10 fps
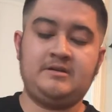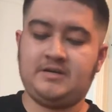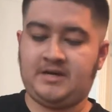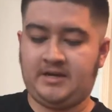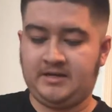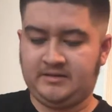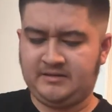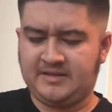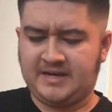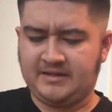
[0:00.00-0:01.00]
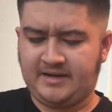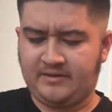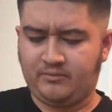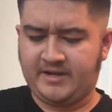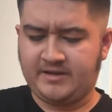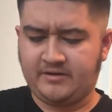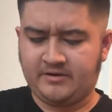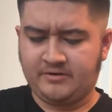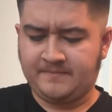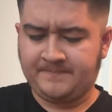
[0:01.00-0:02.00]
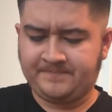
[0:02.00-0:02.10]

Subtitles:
I did that like a week ago,